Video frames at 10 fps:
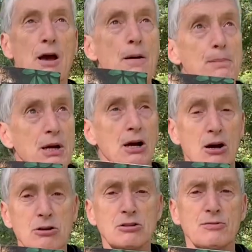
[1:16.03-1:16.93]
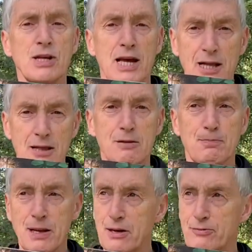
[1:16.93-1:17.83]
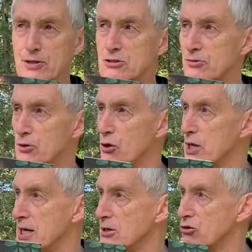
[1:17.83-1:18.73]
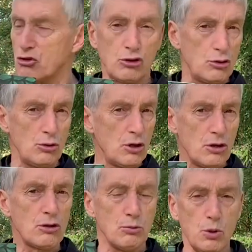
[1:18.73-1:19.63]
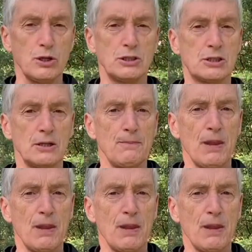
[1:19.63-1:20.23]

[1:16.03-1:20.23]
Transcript: because of the health benefits of going into the woods.